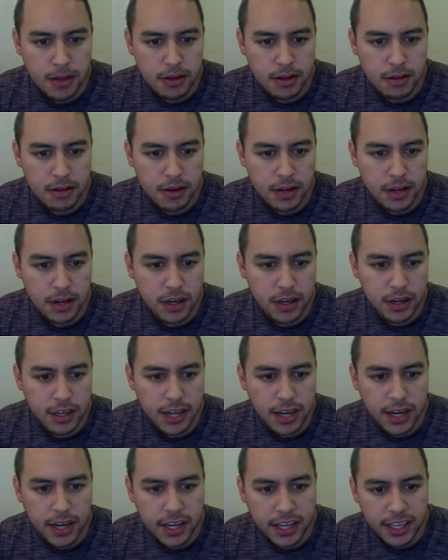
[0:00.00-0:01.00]
Okay,
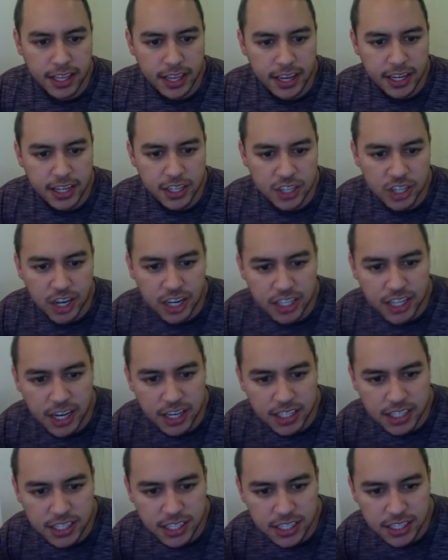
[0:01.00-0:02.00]
yeah, Josh
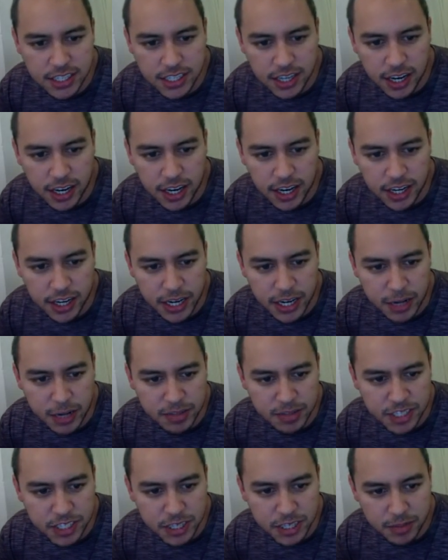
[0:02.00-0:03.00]
hasn't named
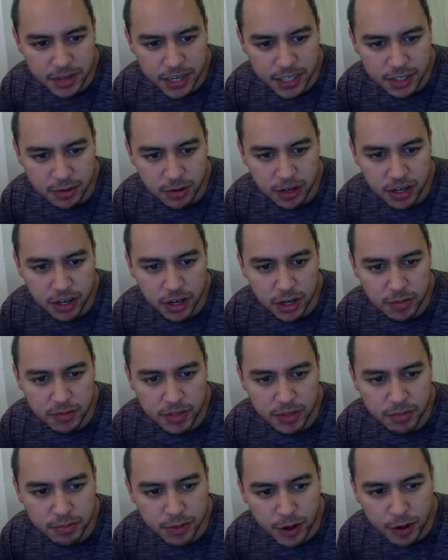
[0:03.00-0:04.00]
his team yet, so we're going to call him
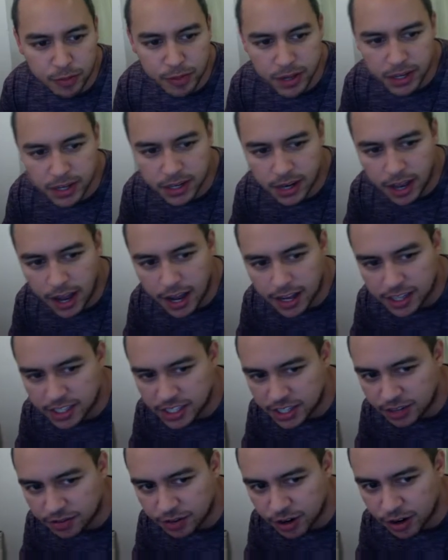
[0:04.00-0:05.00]
Team Bowman.
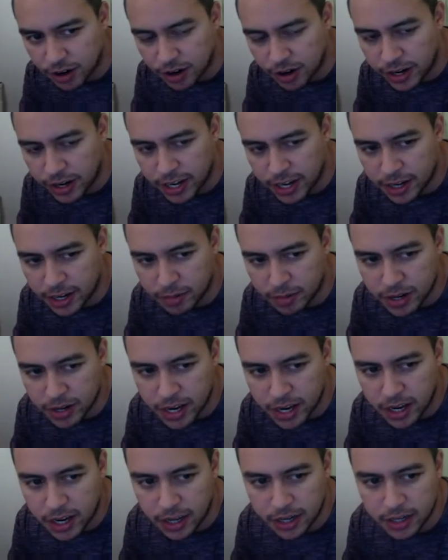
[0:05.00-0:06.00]
Steph Curry at number
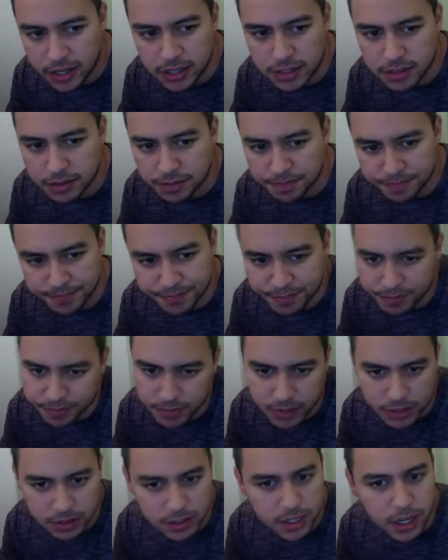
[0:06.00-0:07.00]
9,
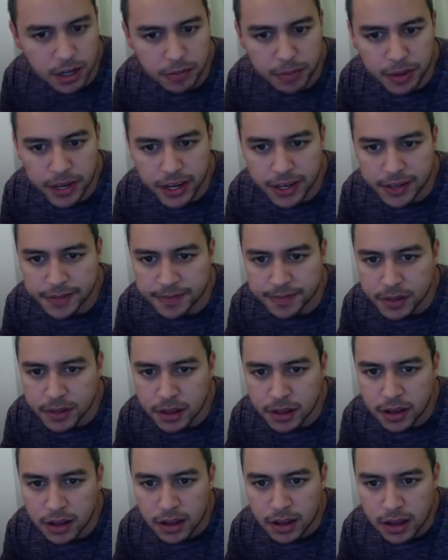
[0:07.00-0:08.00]
solid pick.
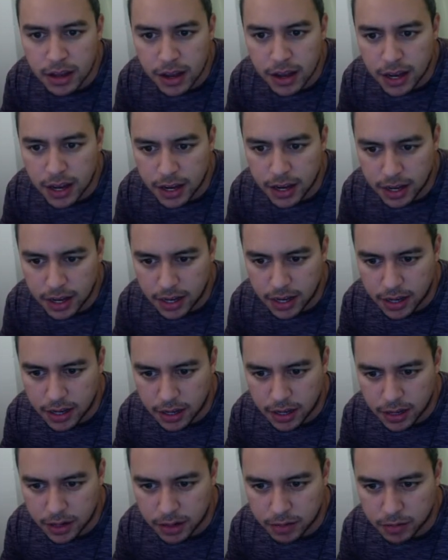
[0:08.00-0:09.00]

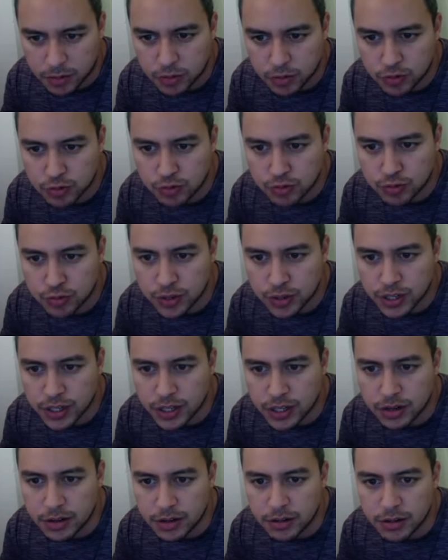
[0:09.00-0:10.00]
Where do you
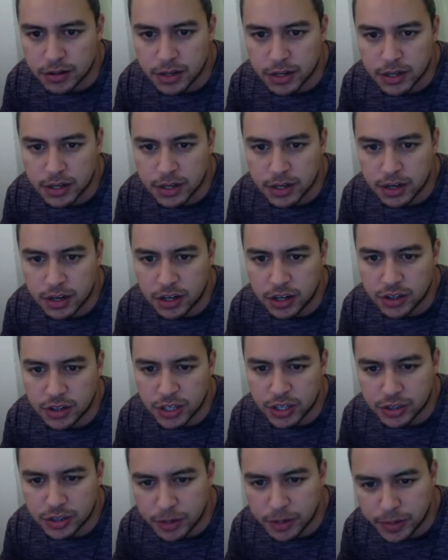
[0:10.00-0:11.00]
go here? Andre
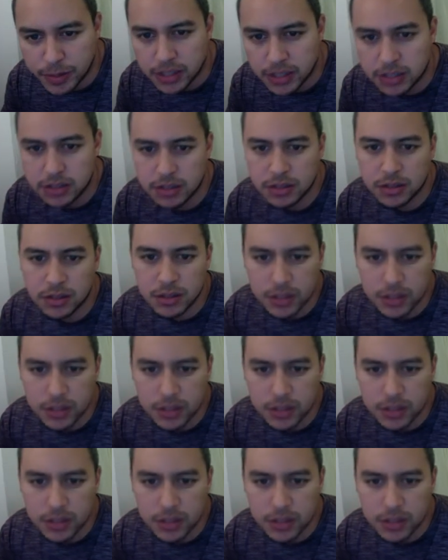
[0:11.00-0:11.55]
Drummond.